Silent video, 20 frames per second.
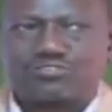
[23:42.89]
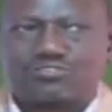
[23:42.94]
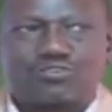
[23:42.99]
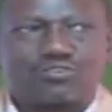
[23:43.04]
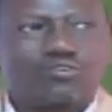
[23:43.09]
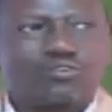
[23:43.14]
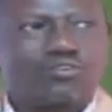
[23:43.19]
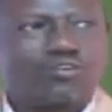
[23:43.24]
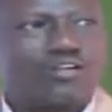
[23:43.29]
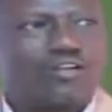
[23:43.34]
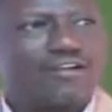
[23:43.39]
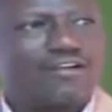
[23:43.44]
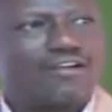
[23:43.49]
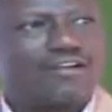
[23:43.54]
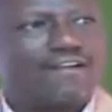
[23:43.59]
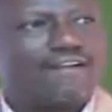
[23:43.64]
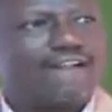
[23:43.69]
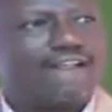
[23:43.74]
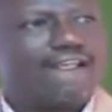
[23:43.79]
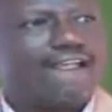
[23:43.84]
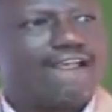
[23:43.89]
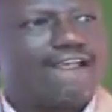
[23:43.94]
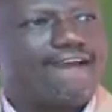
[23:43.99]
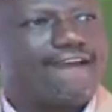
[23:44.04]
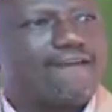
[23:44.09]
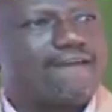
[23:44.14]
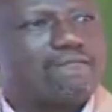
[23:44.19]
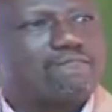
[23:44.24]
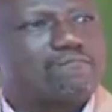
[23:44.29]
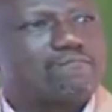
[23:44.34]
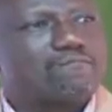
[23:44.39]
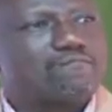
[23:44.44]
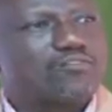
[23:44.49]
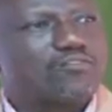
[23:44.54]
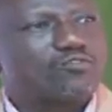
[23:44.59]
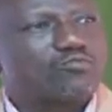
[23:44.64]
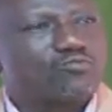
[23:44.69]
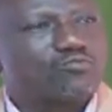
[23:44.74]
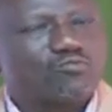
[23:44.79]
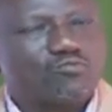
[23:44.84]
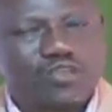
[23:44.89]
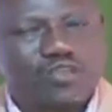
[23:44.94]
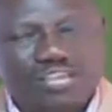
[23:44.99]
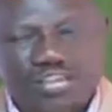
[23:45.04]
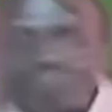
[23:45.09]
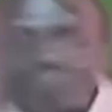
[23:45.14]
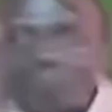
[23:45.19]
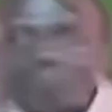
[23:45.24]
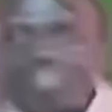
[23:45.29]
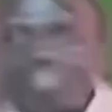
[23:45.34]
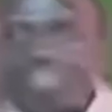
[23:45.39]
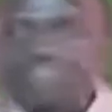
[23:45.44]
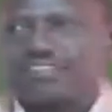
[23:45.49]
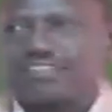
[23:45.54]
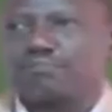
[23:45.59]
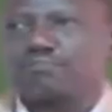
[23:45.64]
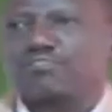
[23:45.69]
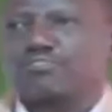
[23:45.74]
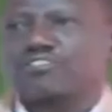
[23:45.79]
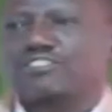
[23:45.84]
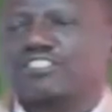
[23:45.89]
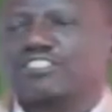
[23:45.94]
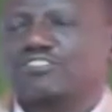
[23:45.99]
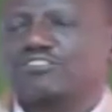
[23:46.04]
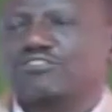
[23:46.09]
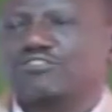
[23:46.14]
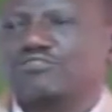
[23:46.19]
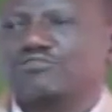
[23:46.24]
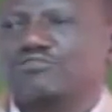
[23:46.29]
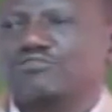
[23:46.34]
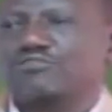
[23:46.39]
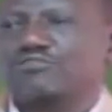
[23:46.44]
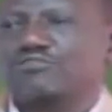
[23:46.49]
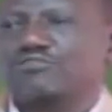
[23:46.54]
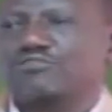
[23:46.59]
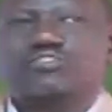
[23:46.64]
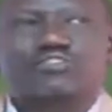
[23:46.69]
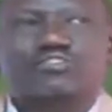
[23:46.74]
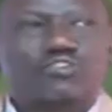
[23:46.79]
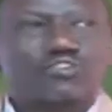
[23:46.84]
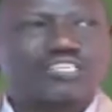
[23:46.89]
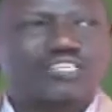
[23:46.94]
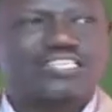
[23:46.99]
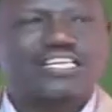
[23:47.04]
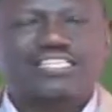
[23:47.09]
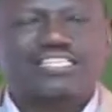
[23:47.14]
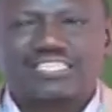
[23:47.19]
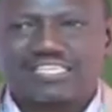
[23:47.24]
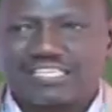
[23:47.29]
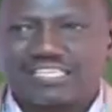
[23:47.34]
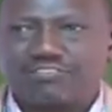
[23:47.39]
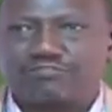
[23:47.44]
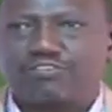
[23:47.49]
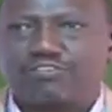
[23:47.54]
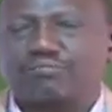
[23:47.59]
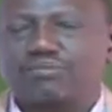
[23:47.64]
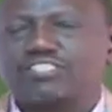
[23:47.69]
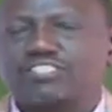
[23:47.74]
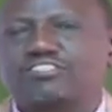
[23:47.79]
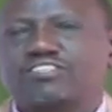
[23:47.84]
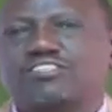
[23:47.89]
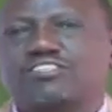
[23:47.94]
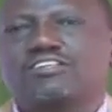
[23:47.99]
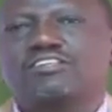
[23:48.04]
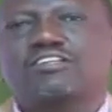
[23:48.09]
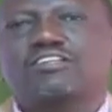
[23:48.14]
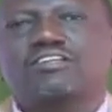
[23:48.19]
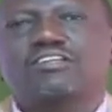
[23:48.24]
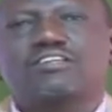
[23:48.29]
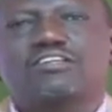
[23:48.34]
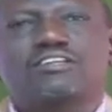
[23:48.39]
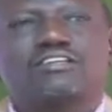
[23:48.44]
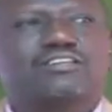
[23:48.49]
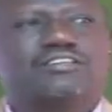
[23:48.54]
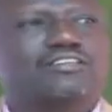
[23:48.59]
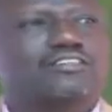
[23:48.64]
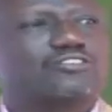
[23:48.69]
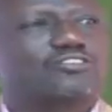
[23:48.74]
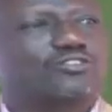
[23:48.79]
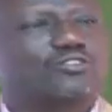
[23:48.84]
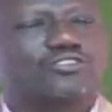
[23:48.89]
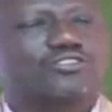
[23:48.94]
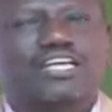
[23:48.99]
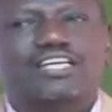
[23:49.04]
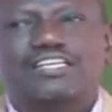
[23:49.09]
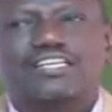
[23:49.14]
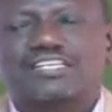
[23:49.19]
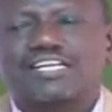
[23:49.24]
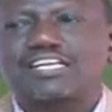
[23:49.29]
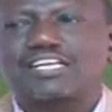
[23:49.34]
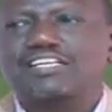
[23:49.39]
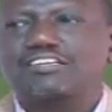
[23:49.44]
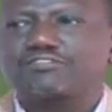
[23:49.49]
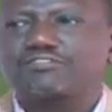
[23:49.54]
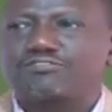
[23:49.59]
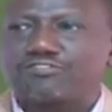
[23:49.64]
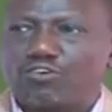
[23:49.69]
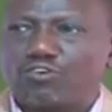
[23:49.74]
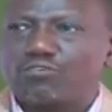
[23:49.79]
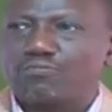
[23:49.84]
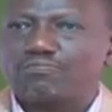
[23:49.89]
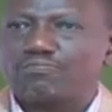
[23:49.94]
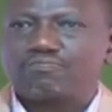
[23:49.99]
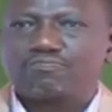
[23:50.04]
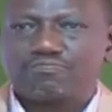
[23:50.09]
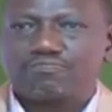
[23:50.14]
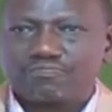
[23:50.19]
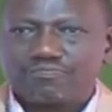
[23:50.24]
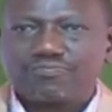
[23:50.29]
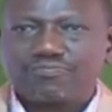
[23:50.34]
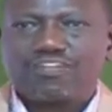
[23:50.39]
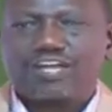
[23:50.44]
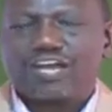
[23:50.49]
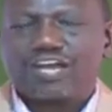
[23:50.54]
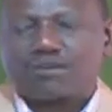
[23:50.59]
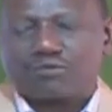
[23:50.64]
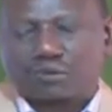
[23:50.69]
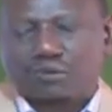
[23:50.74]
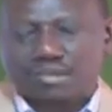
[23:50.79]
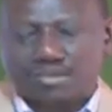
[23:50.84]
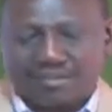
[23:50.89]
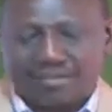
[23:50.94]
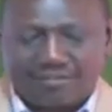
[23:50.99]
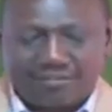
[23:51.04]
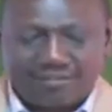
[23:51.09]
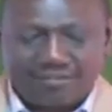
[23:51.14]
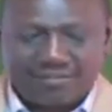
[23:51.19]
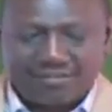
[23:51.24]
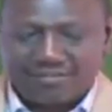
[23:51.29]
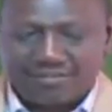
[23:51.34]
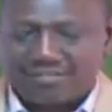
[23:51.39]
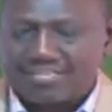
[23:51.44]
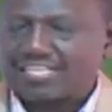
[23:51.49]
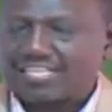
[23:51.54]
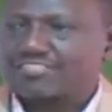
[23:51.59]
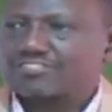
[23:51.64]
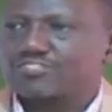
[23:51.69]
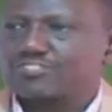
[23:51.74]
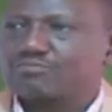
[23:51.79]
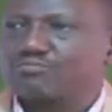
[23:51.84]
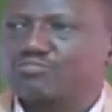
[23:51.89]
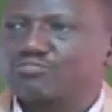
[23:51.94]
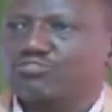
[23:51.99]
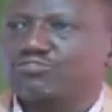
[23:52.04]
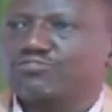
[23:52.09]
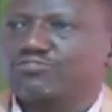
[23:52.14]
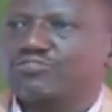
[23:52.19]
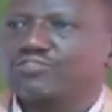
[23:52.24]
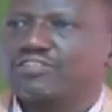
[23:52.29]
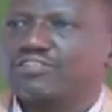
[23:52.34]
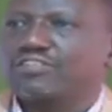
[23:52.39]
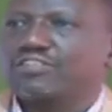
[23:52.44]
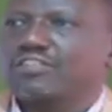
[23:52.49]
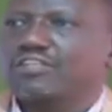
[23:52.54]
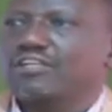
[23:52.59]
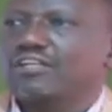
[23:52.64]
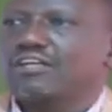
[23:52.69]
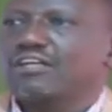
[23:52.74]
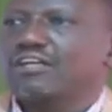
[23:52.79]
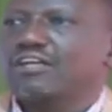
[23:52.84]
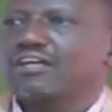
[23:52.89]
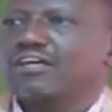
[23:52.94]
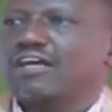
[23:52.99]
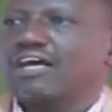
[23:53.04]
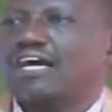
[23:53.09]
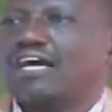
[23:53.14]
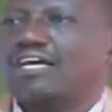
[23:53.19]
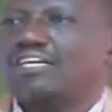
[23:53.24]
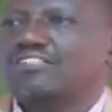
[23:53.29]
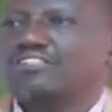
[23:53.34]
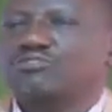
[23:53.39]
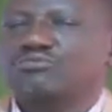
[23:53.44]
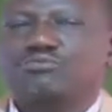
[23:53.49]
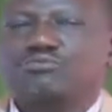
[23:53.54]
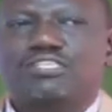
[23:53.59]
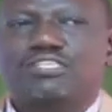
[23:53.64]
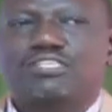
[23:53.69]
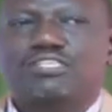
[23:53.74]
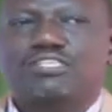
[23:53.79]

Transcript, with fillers: So, um, we have begun the process of consolidating information so that it can inform our next move as we